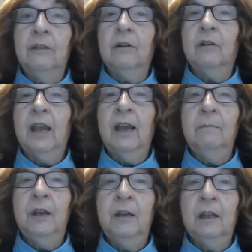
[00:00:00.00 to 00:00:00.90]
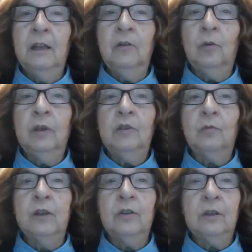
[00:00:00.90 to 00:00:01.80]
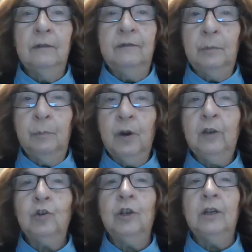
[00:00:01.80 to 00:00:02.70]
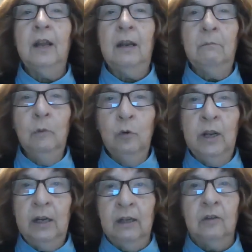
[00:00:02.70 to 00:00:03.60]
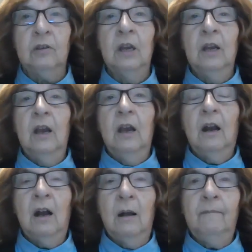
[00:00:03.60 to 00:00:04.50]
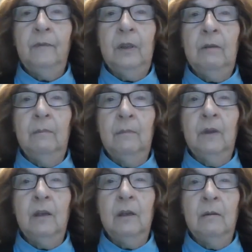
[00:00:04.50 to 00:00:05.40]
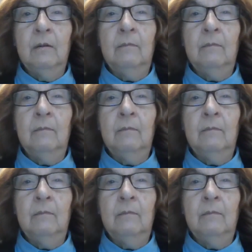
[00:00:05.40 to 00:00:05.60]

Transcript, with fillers: There can be an increased risk of depression and moodiness um, eh,